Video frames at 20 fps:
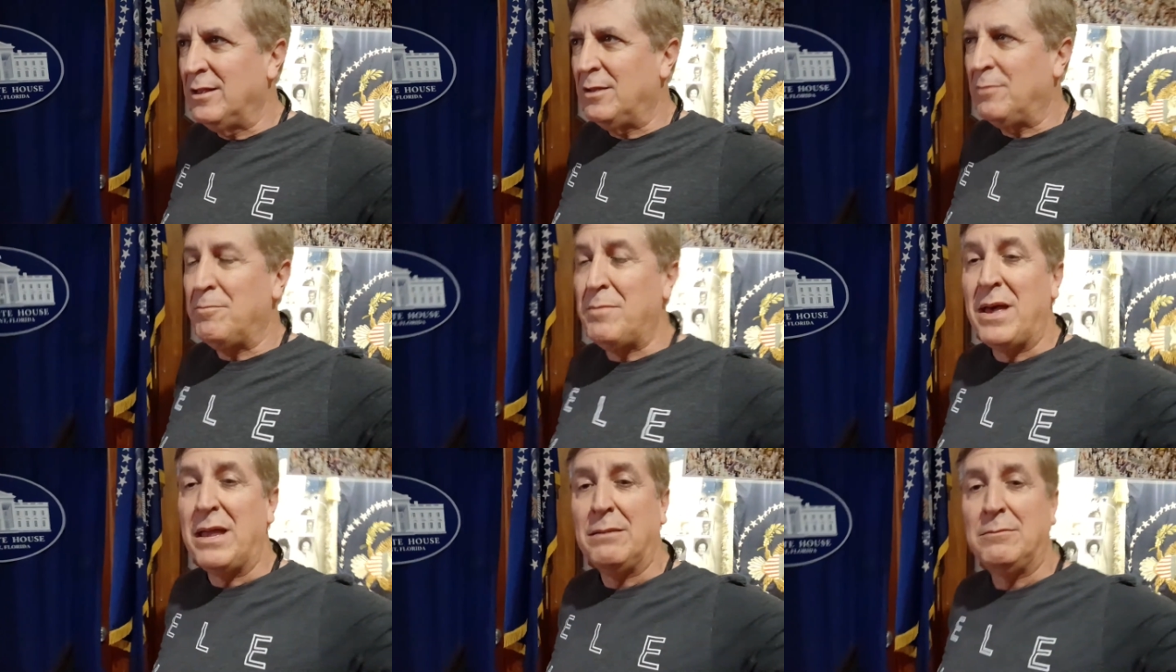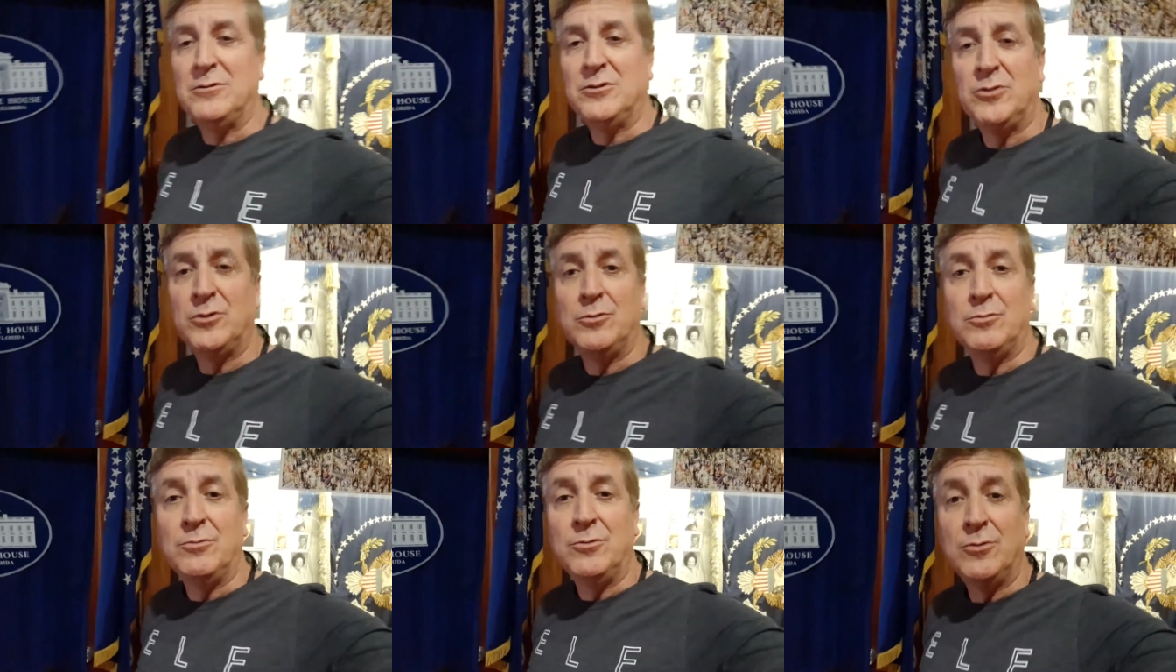Madame
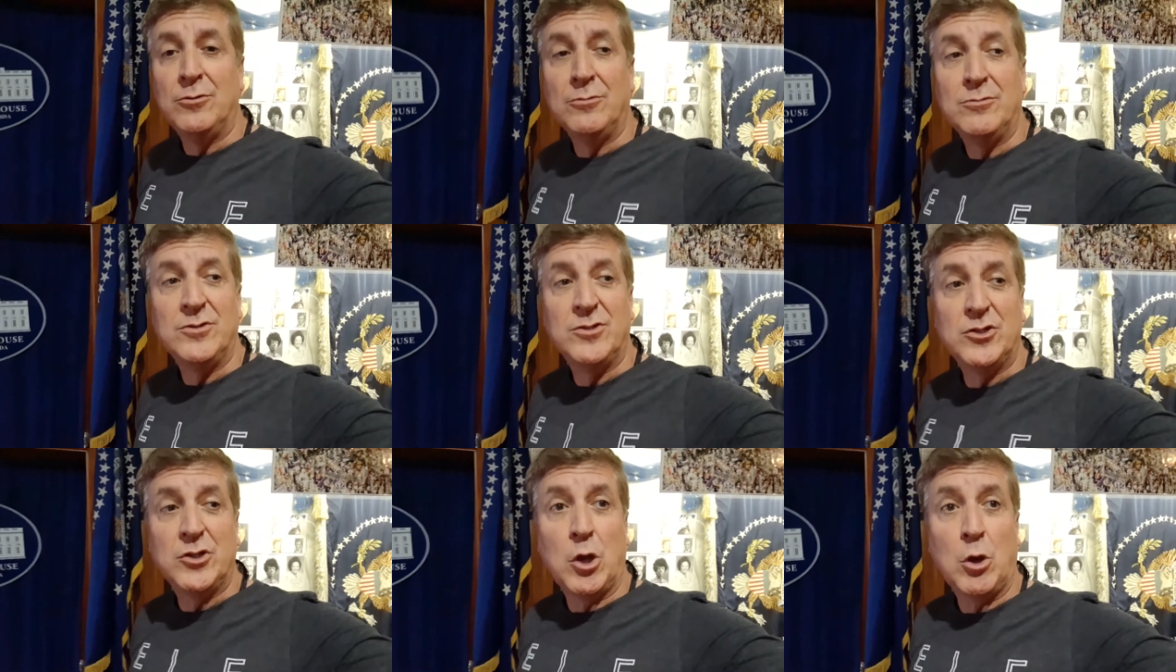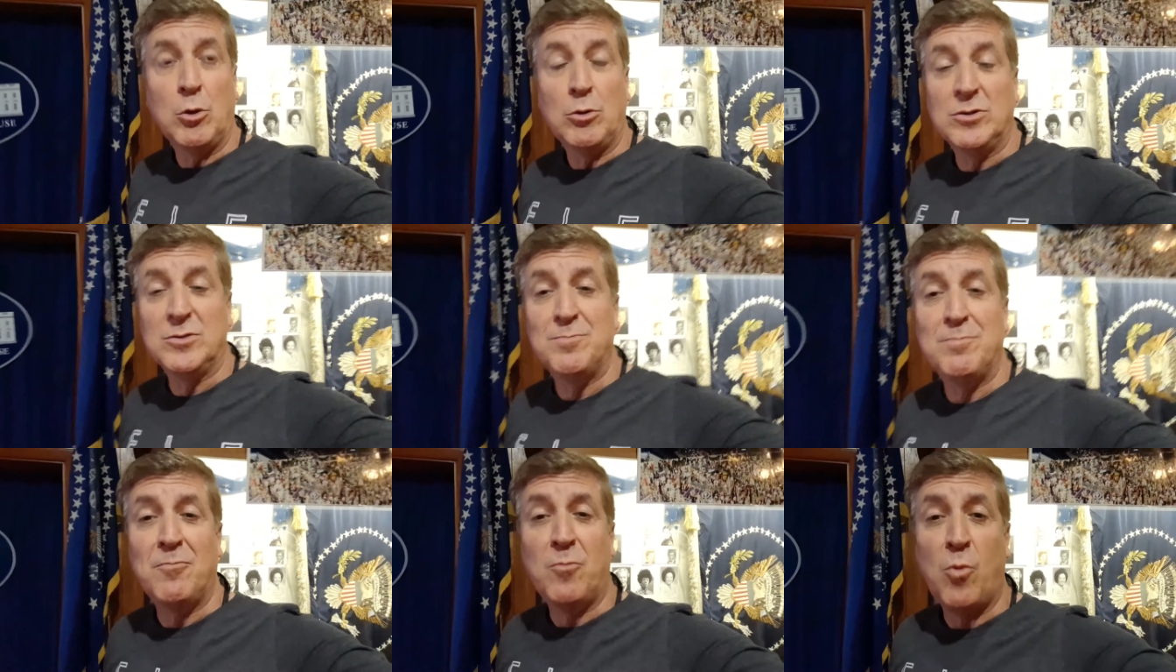
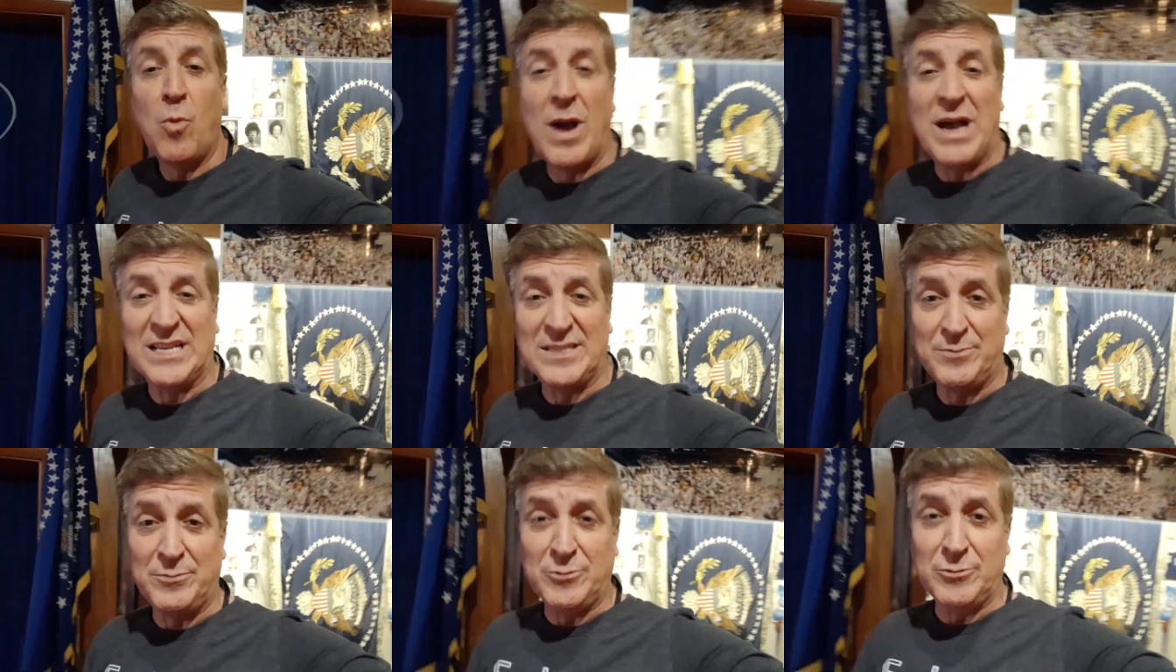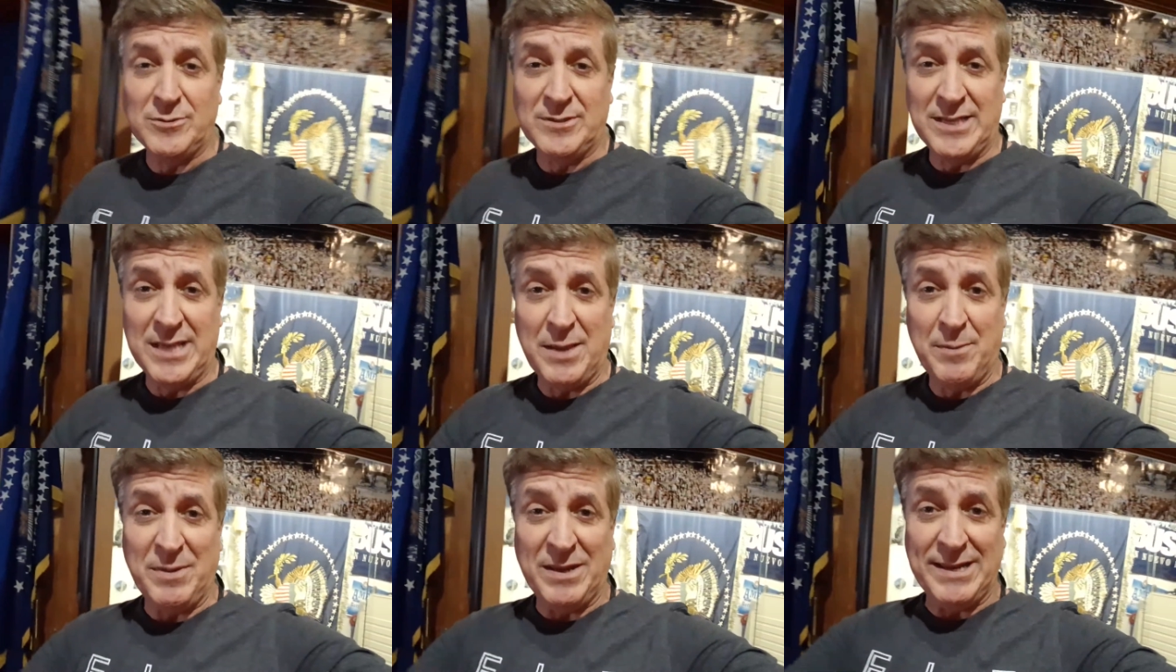Tussaud's Wax
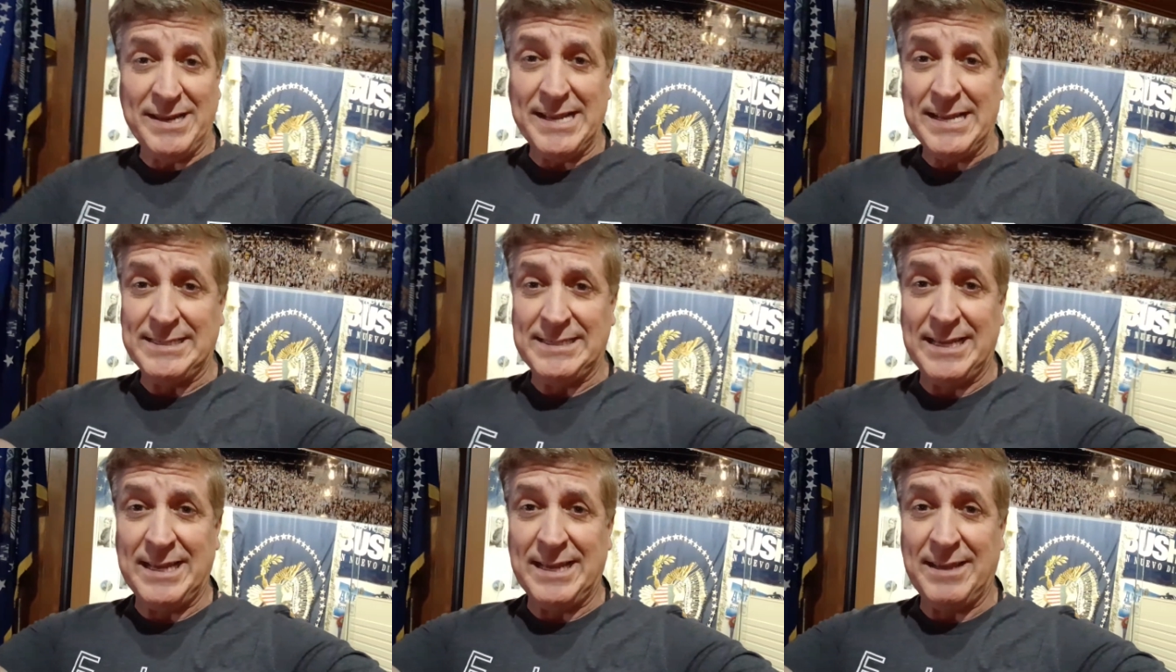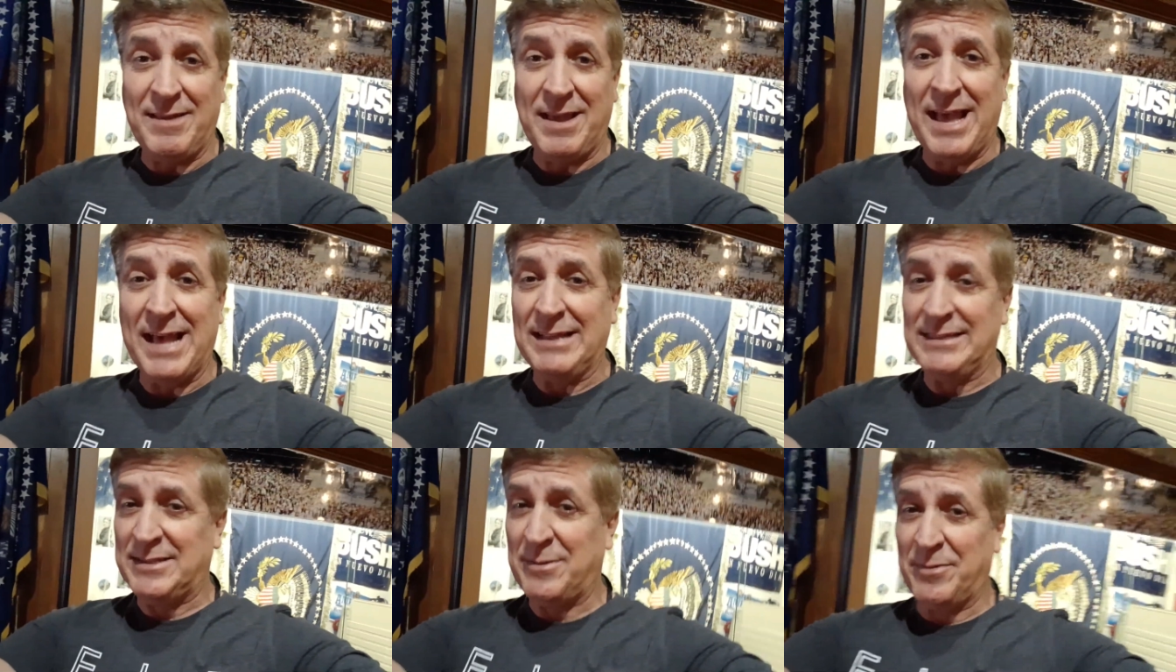Museum in D C They
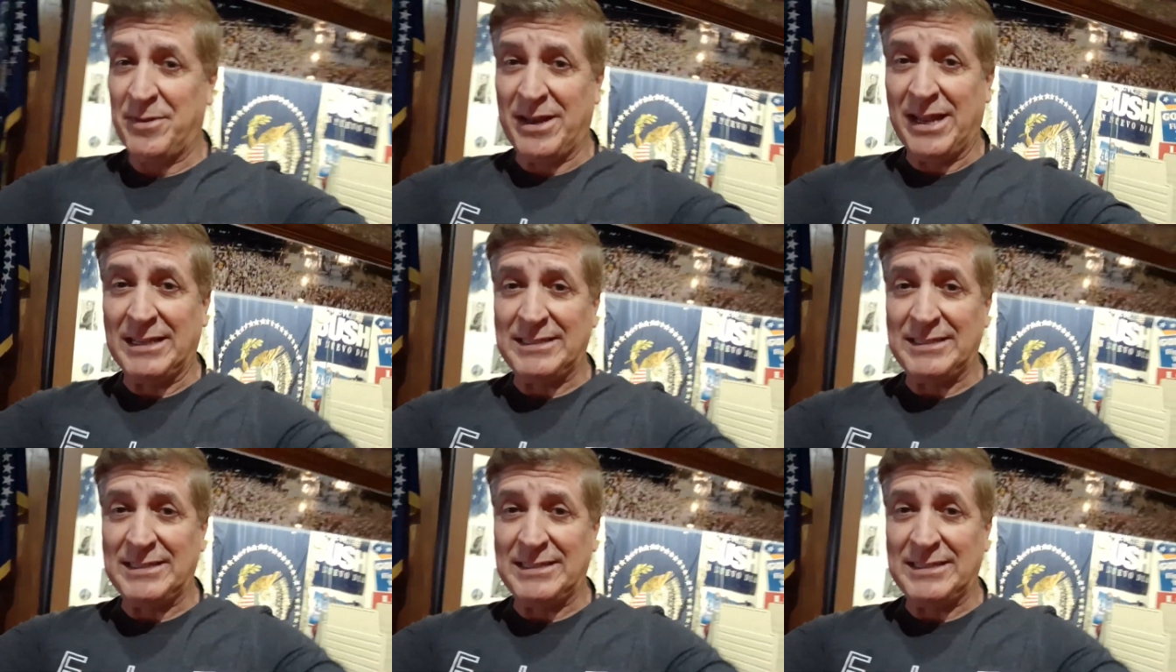had something